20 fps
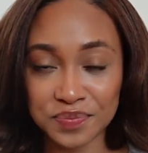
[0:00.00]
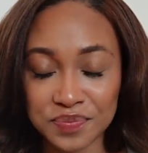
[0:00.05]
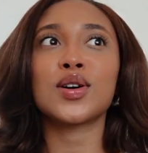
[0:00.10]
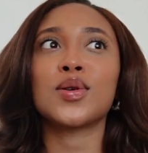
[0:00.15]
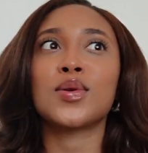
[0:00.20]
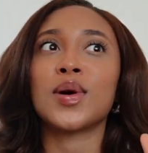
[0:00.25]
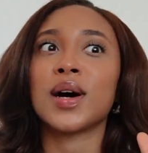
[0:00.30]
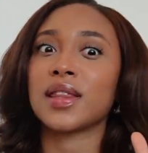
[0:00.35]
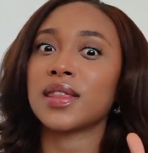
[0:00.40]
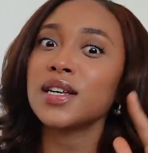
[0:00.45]

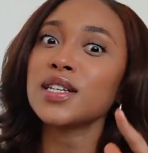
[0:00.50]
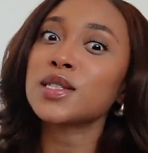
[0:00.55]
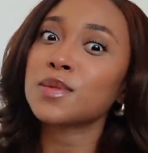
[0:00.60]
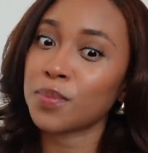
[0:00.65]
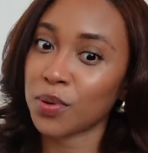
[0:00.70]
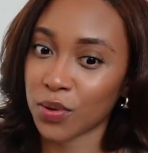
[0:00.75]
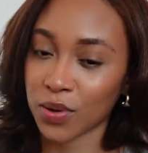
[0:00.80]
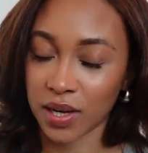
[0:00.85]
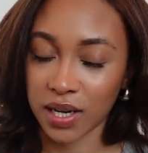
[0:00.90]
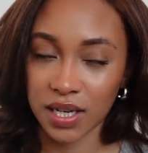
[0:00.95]
So at
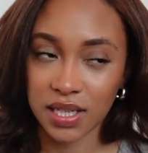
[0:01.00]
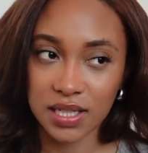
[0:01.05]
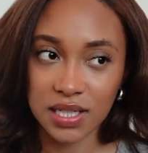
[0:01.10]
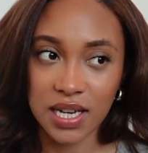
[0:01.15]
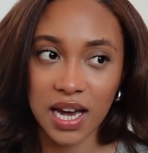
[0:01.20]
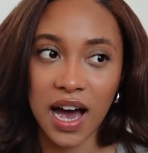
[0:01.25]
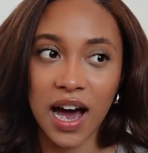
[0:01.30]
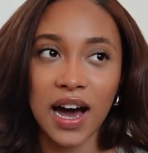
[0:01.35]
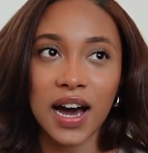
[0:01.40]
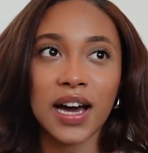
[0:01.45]
this
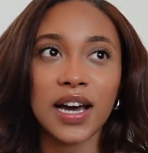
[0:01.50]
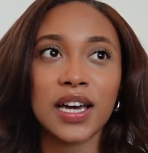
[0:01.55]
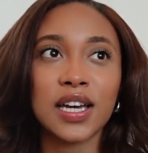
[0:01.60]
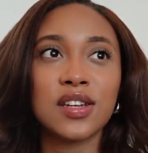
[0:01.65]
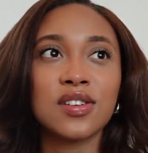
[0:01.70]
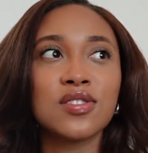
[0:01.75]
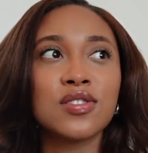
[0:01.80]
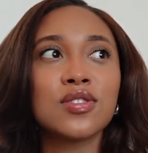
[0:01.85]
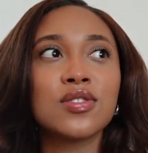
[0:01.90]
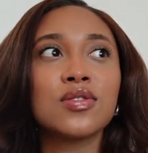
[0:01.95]
point,
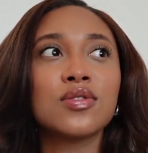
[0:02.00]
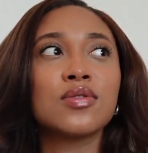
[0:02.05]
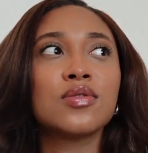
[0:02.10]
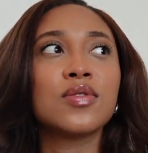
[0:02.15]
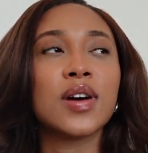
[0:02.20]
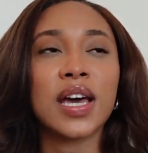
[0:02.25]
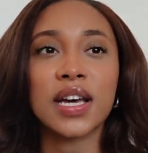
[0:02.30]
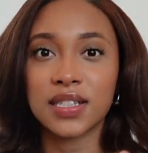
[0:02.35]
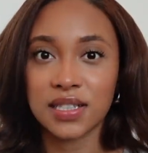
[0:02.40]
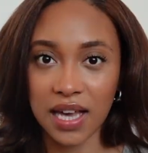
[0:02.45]
I
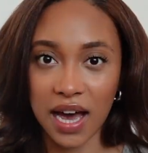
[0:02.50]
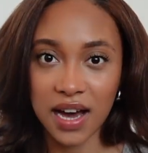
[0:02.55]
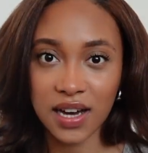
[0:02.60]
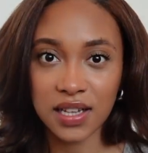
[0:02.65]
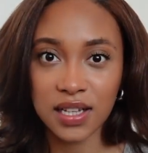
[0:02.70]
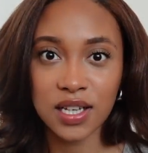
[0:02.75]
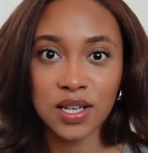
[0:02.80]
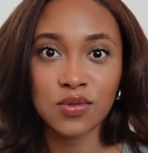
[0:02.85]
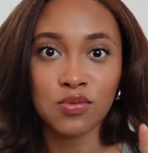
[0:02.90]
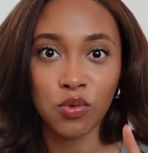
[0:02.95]
knew
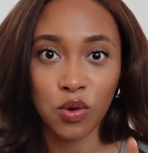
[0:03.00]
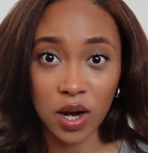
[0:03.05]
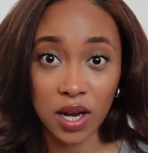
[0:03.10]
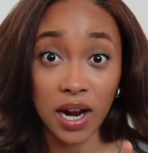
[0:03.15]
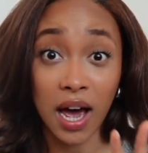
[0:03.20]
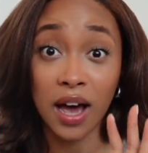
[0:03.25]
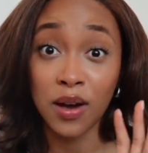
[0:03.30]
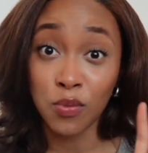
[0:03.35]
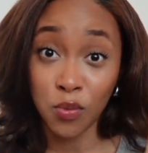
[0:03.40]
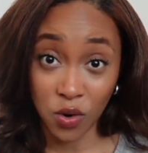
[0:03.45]
exactly
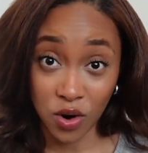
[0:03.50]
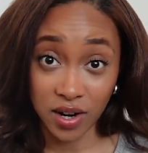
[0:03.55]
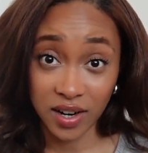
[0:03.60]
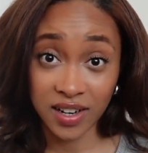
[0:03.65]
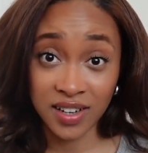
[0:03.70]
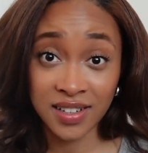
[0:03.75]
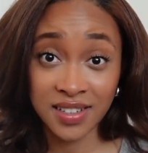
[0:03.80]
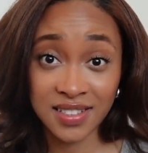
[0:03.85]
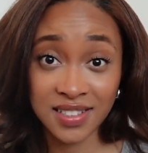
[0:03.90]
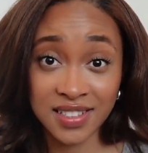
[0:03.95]
what I
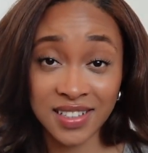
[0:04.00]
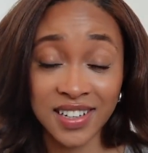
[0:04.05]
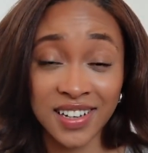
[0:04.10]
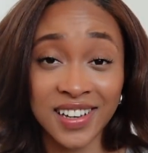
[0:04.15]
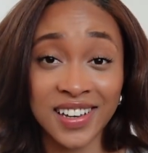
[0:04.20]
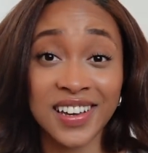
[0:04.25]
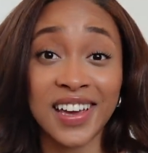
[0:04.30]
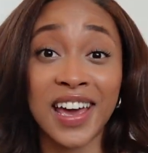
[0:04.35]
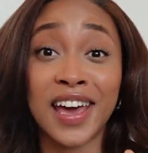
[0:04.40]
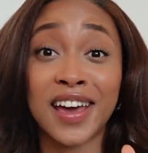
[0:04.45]

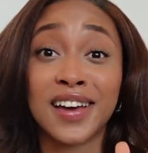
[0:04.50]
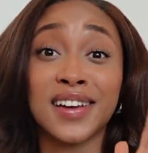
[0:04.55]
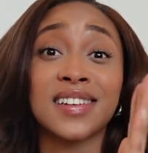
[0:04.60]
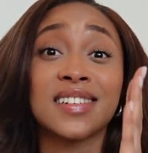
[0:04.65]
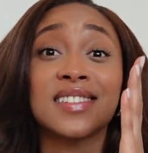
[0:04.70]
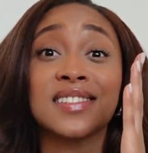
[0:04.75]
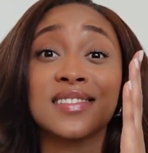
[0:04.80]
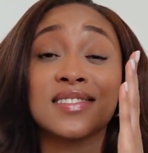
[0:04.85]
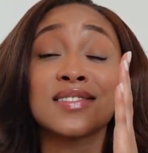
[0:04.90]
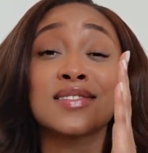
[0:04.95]
wanted
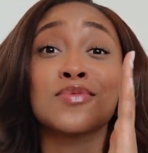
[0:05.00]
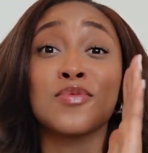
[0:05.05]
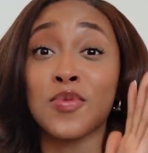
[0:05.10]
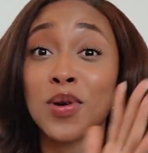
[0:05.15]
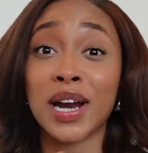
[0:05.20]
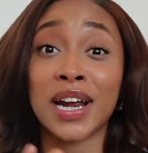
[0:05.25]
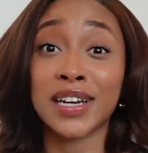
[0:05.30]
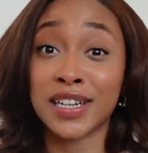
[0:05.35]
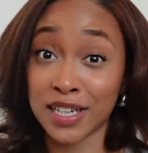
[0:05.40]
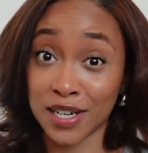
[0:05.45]
and
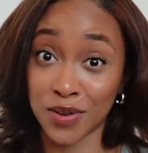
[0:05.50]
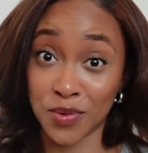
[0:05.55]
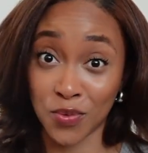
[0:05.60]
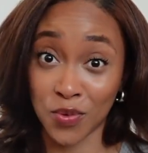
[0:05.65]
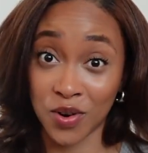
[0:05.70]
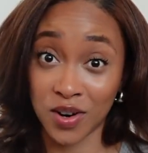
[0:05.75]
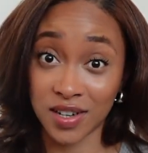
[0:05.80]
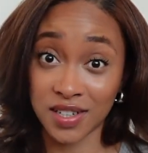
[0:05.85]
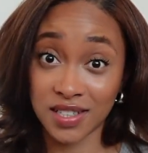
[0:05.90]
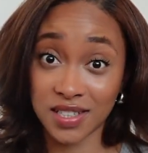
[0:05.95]
what I
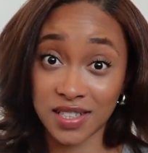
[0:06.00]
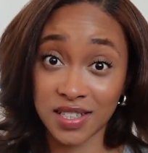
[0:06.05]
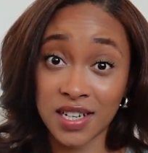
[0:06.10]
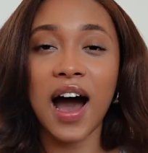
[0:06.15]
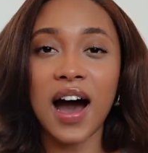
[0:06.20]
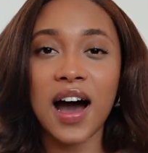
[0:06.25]
didn't want.